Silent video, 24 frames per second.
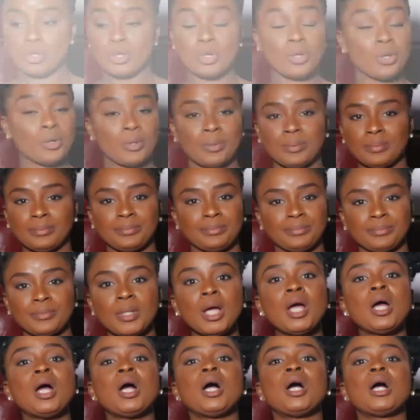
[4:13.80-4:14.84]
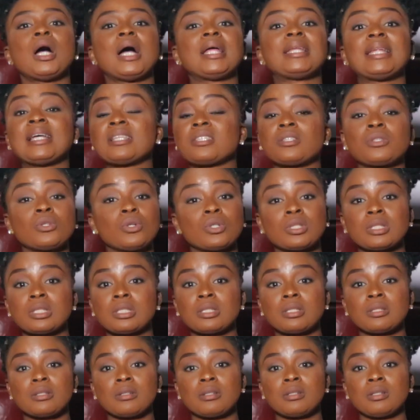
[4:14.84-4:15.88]
No. And that's not,
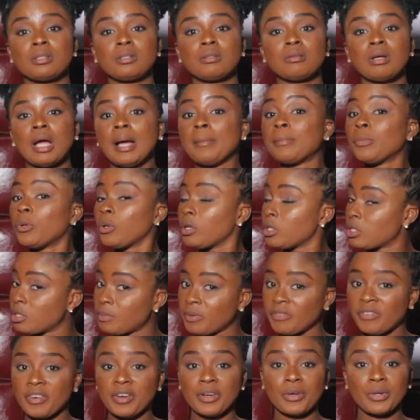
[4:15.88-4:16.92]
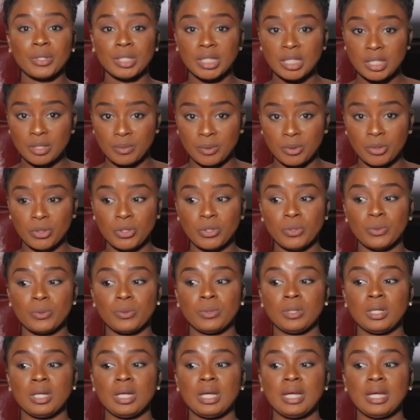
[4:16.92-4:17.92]
I'm going to be very honest with you.